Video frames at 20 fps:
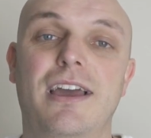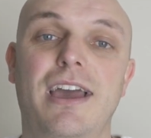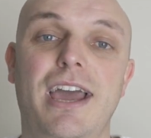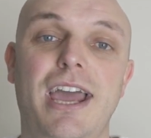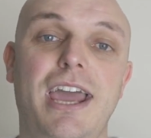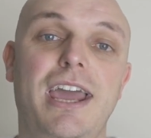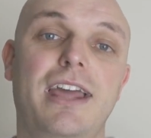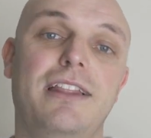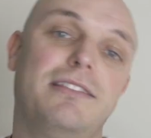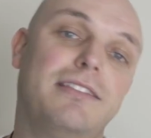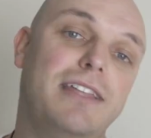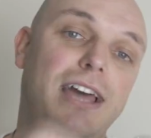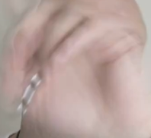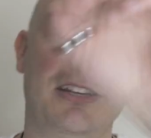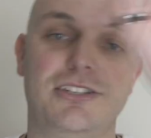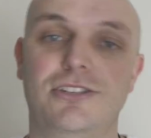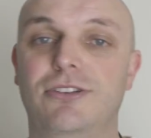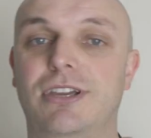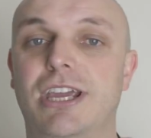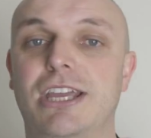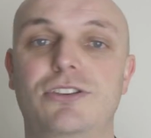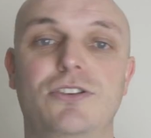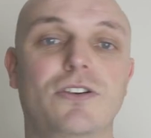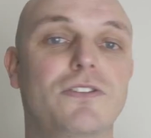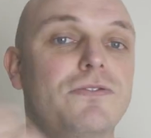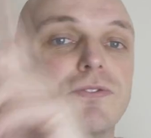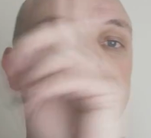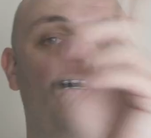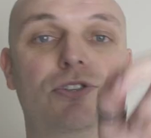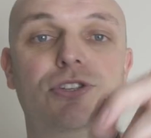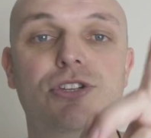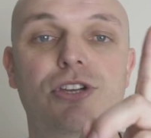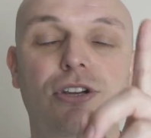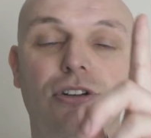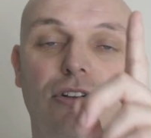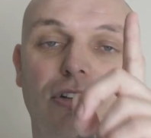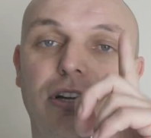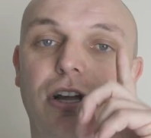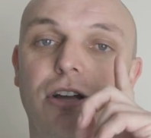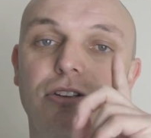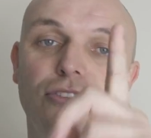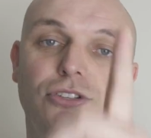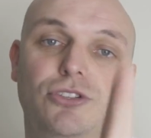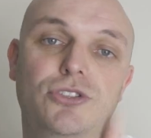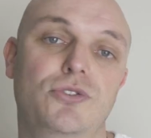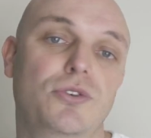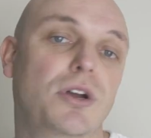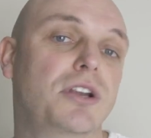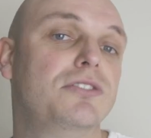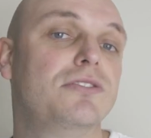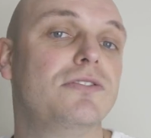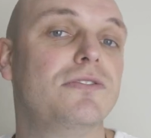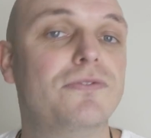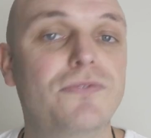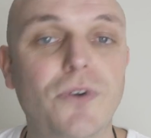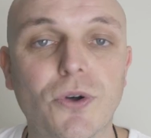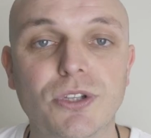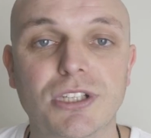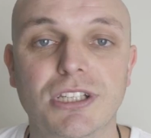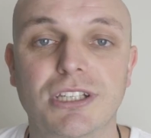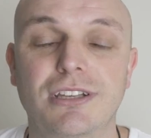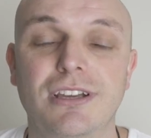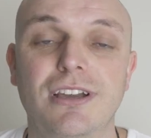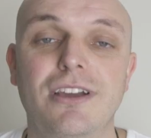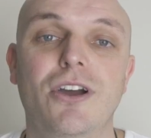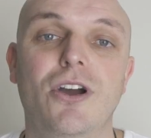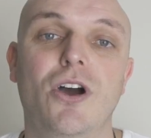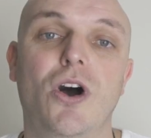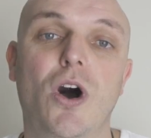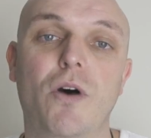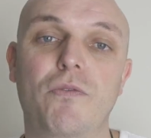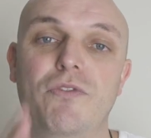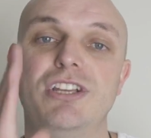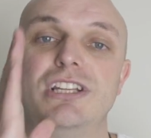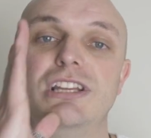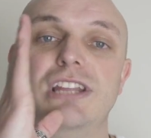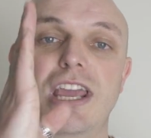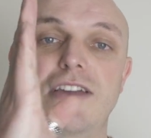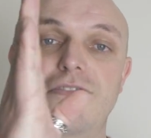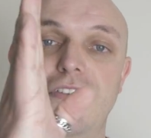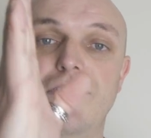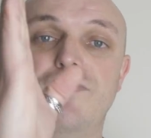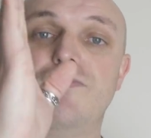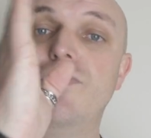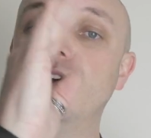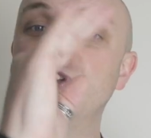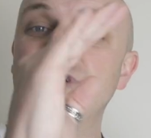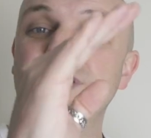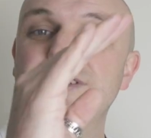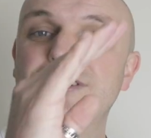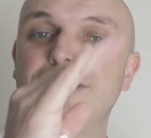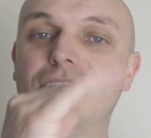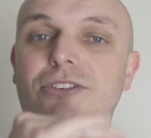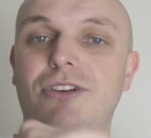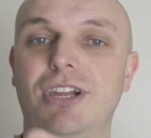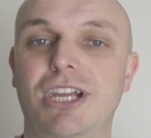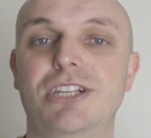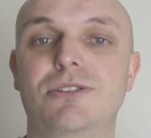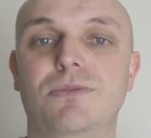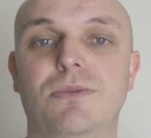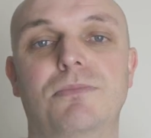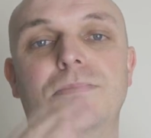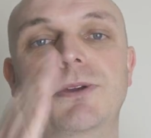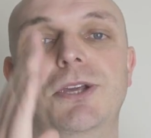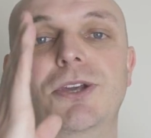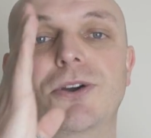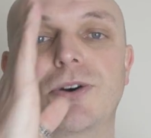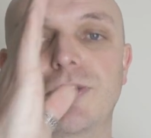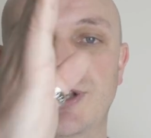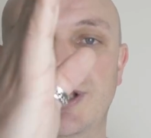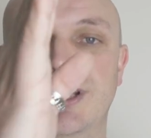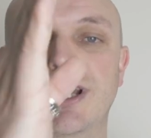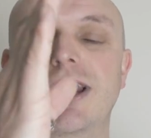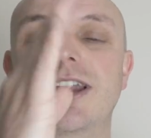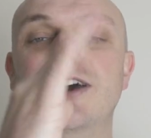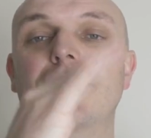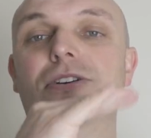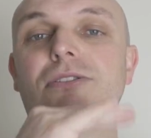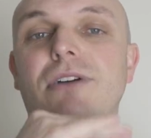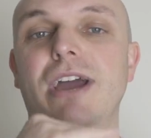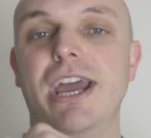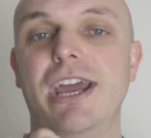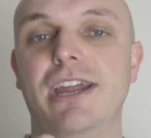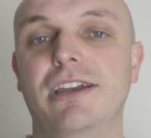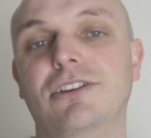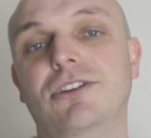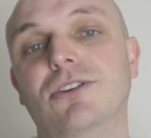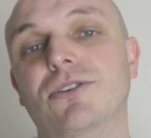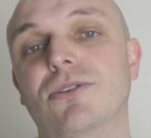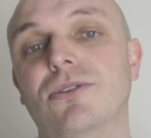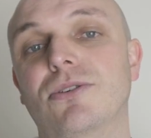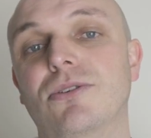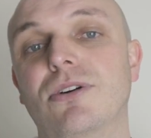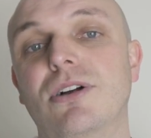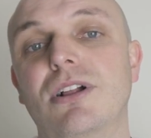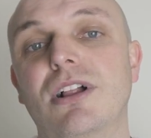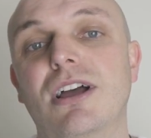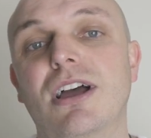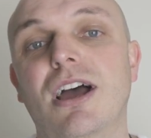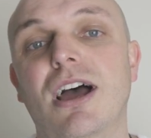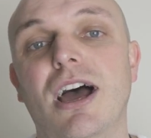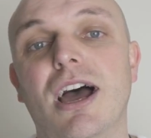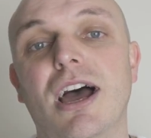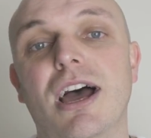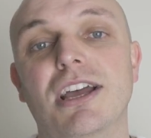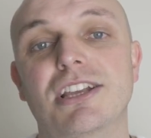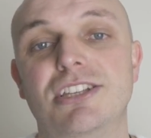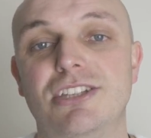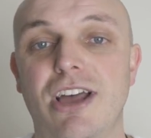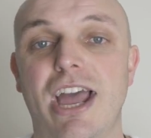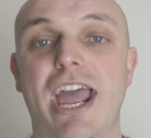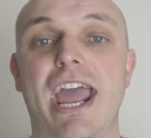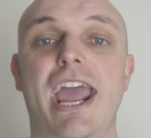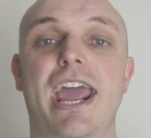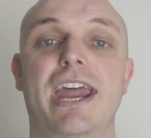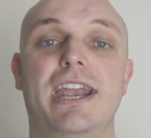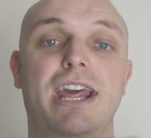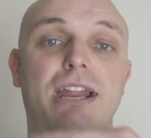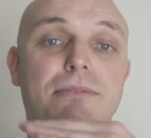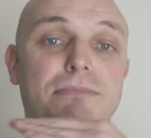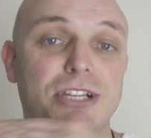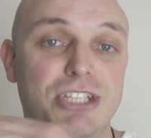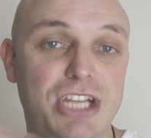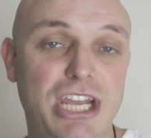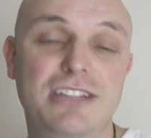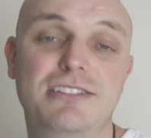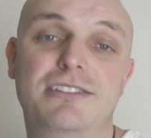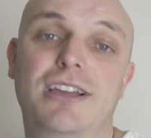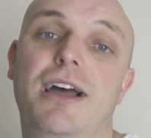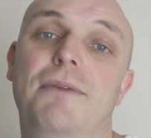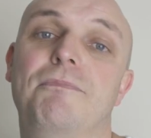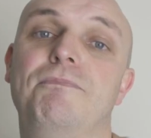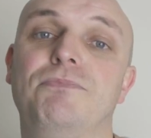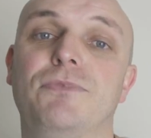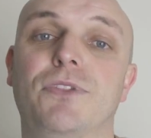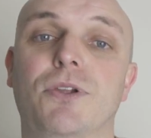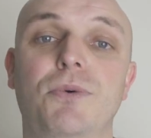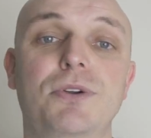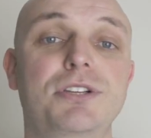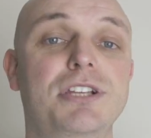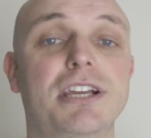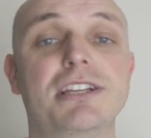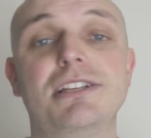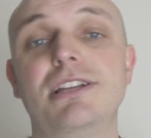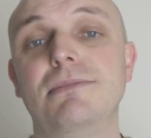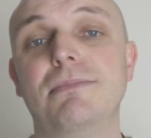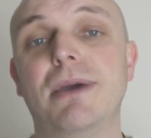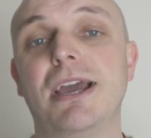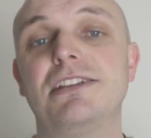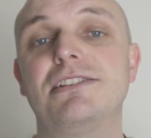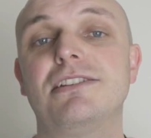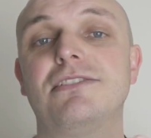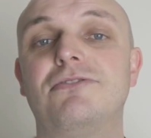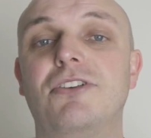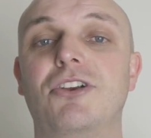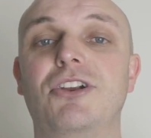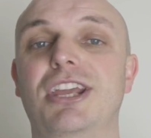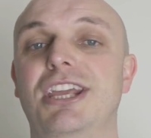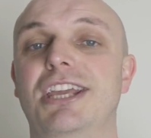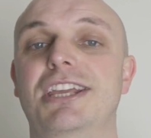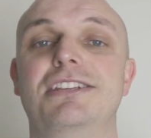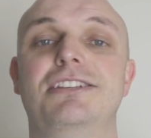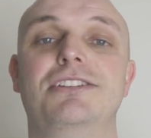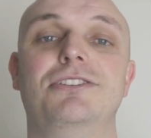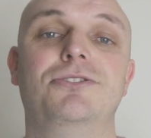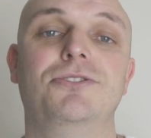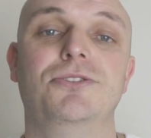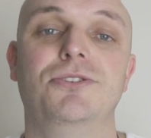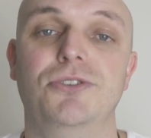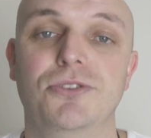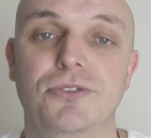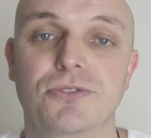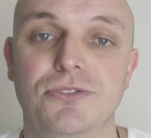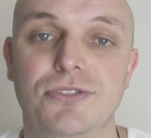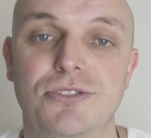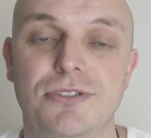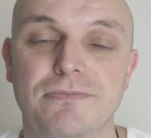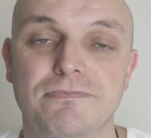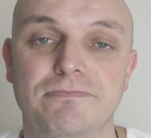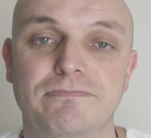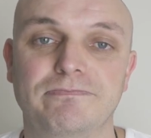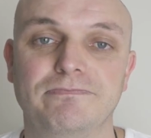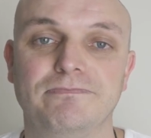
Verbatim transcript: And thus you get your full circle that goes to 240. Obviously every 40 degrees would be your yellow and your uh, cyan and magenta, which actually makes it very easy to use.